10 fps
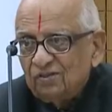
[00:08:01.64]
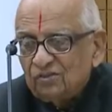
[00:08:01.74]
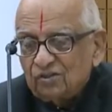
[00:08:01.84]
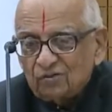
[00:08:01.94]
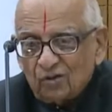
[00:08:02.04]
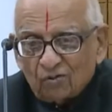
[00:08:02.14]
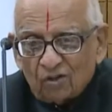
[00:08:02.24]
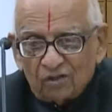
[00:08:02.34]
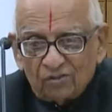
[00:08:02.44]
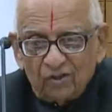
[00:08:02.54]
Is it a
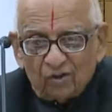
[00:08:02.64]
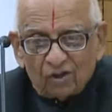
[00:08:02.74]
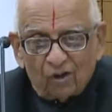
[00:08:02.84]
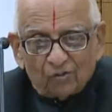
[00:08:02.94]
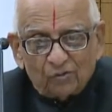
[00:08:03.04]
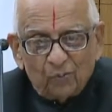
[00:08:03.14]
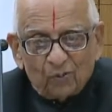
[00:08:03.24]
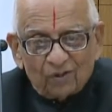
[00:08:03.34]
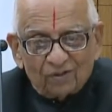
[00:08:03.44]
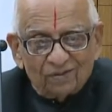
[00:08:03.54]
tautology or an
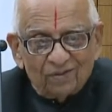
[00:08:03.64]
oxymoron?